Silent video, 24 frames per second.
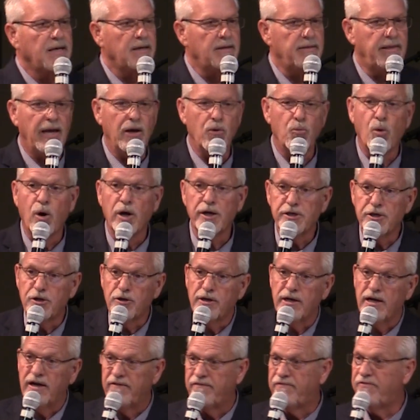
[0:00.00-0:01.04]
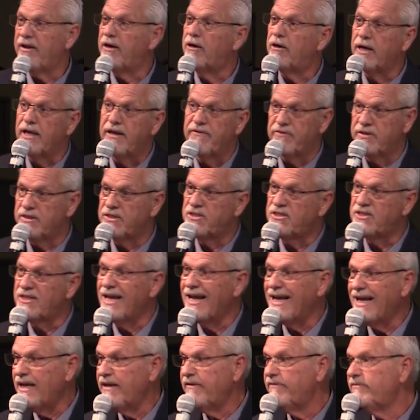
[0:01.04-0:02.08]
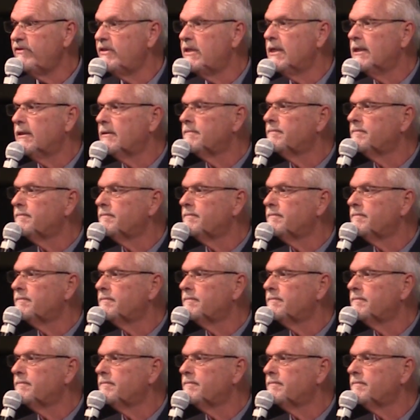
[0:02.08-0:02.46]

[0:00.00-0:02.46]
They wonder if they're even saved.